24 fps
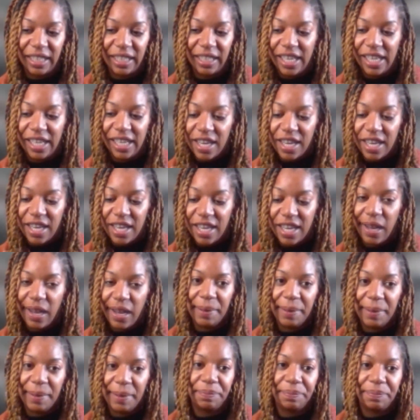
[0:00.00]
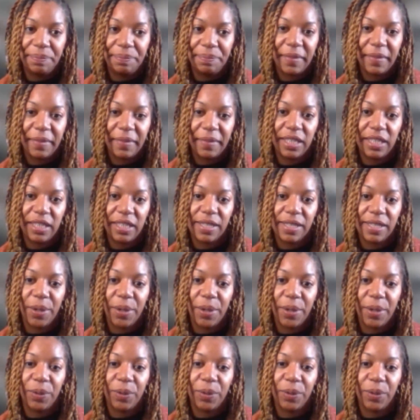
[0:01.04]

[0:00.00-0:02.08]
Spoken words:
And so